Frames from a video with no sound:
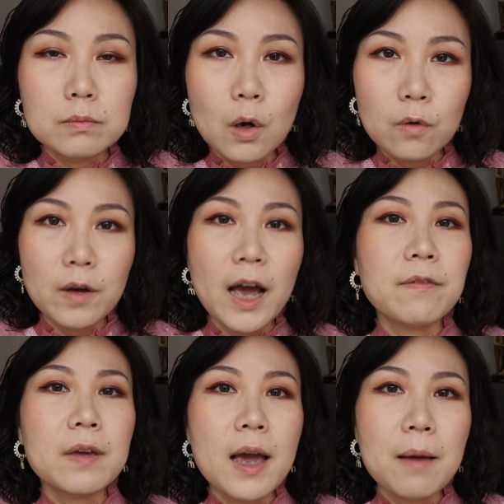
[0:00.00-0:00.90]
of
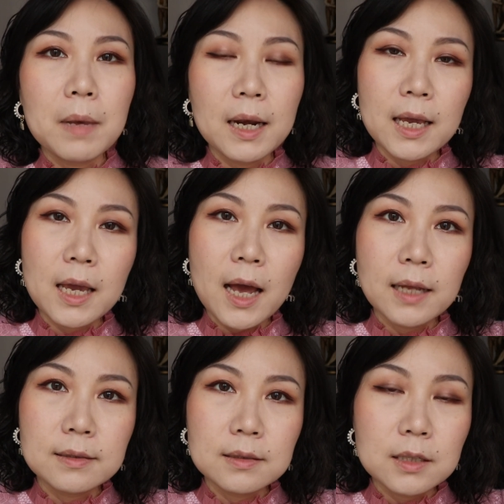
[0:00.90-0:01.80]
having Emily
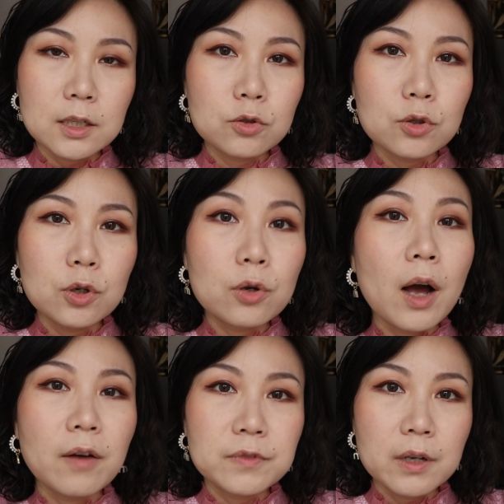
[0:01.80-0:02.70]
and need to look
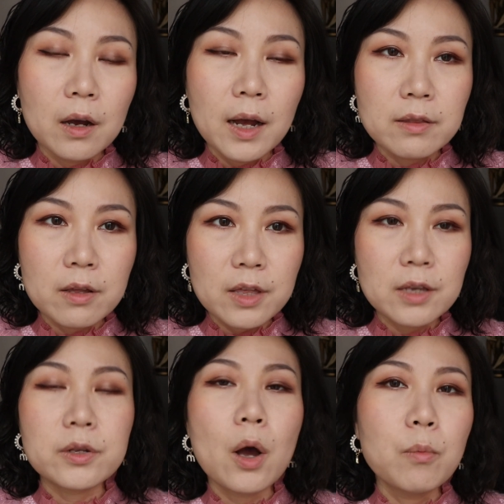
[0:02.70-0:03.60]
after her and the
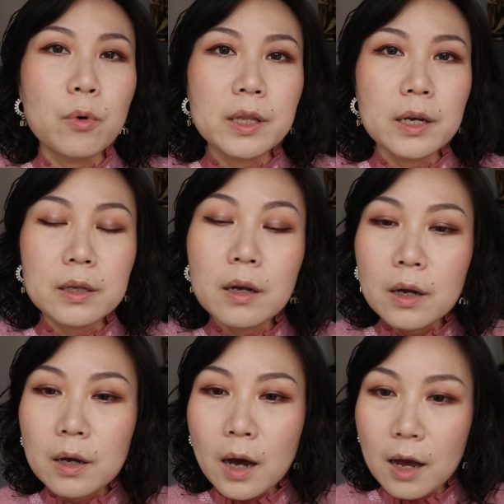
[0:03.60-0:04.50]
things come with it.
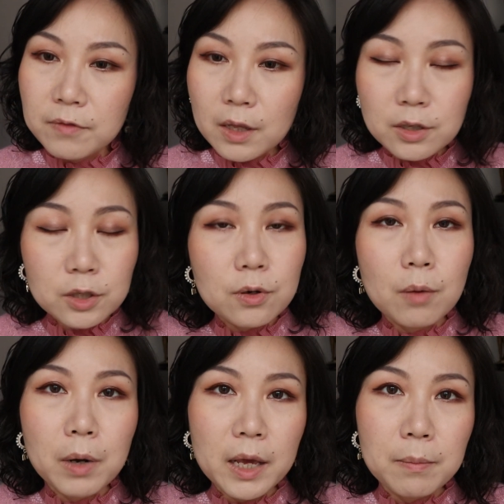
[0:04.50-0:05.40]
I have nothing to
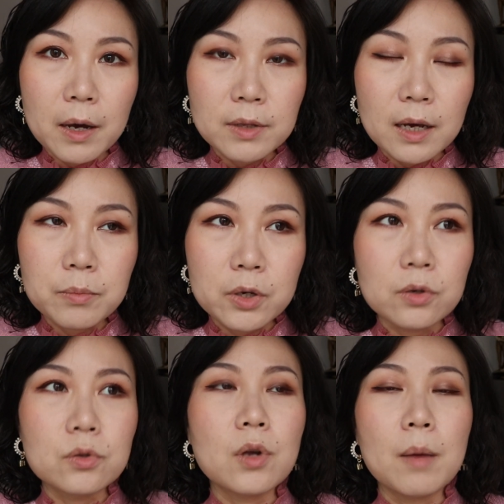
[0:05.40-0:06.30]
complain about that
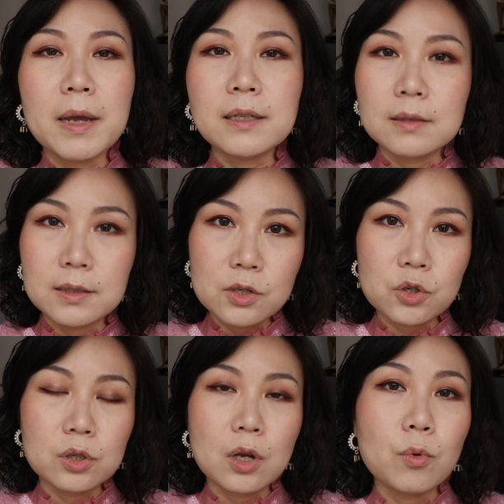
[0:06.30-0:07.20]
because I made a
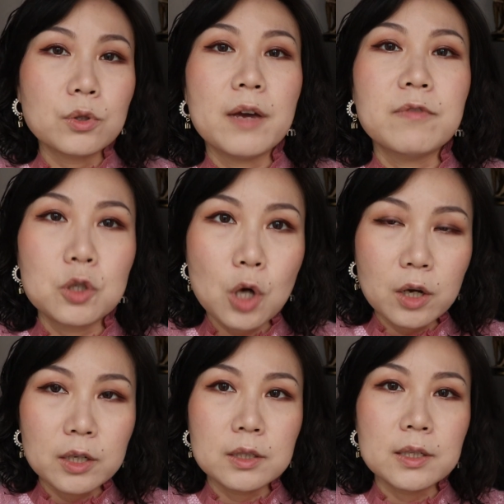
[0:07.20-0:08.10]
decision. I want to have a
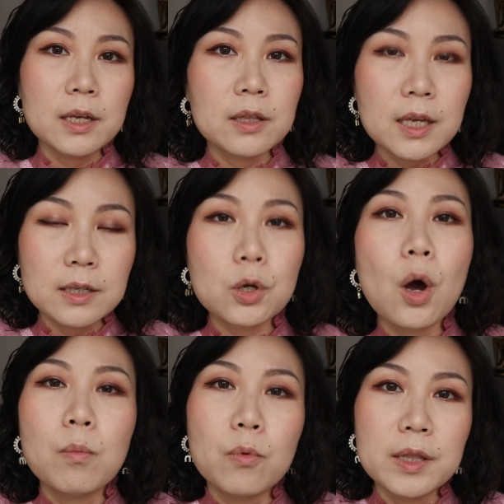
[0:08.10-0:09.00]
child. The things
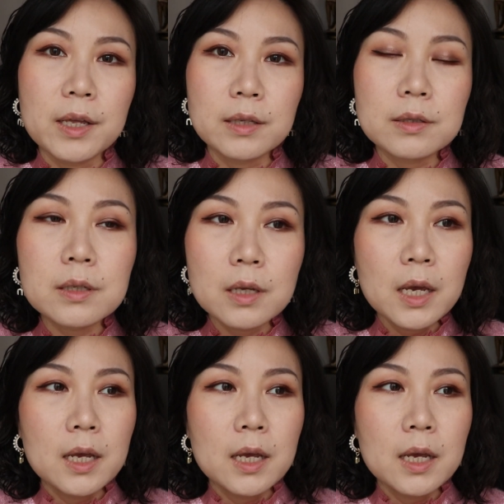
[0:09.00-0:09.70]
come with it.